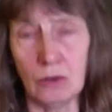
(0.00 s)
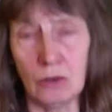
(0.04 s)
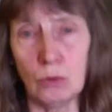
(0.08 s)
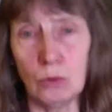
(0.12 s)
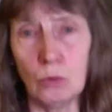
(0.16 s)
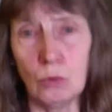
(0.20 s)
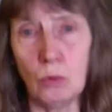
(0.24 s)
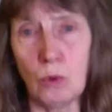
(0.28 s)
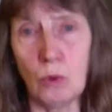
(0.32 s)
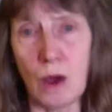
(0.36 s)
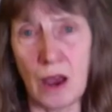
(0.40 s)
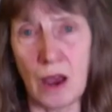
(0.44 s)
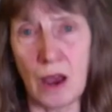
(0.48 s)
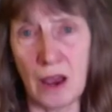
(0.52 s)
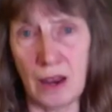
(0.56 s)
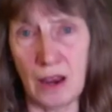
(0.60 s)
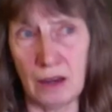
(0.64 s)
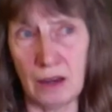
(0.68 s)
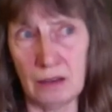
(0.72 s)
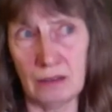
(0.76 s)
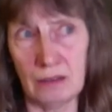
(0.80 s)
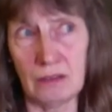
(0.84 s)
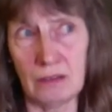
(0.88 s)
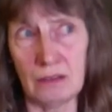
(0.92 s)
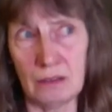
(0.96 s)

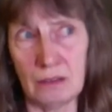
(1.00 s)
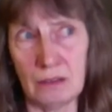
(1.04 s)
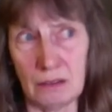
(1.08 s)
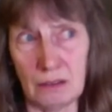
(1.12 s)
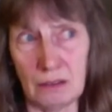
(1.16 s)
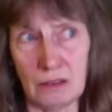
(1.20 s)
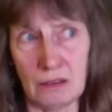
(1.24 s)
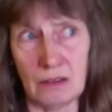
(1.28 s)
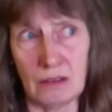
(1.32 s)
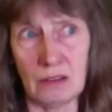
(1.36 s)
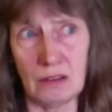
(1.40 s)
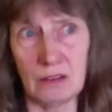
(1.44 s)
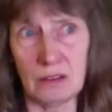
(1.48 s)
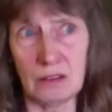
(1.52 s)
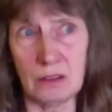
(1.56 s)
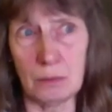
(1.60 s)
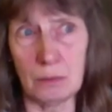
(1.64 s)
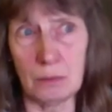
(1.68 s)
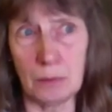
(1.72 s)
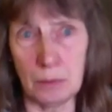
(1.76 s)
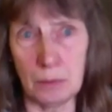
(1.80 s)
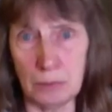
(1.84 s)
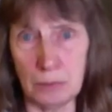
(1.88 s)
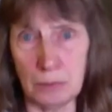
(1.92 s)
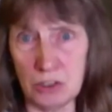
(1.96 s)
when the
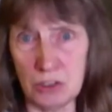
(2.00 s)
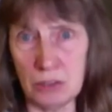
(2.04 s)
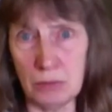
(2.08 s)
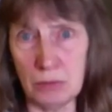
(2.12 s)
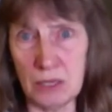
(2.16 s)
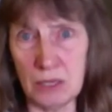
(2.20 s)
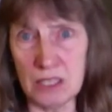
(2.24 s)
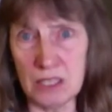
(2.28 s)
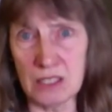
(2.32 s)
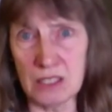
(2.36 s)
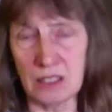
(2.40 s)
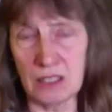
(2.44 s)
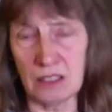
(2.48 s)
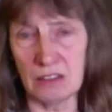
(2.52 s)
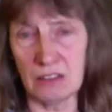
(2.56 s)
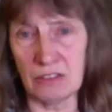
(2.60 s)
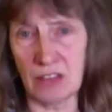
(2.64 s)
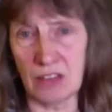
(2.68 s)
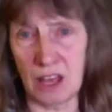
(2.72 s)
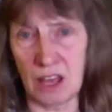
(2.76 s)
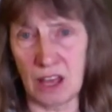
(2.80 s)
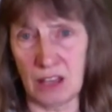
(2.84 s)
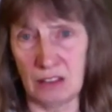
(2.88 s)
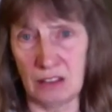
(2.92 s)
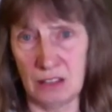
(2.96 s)
Bermuda meeting of
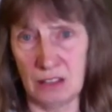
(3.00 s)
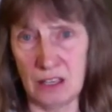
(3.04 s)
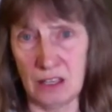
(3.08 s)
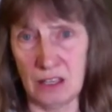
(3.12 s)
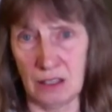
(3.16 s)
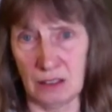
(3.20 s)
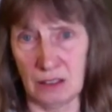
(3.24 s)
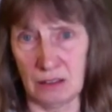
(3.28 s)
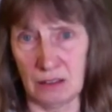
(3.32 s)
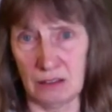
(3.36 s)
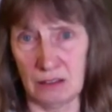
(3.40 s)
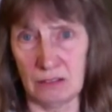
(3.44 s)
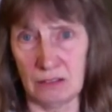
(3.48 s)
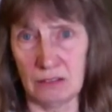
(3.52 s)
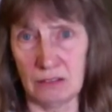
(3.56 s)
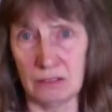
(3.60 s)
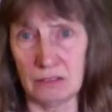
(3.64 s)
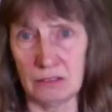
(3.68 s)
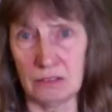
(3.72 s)
that year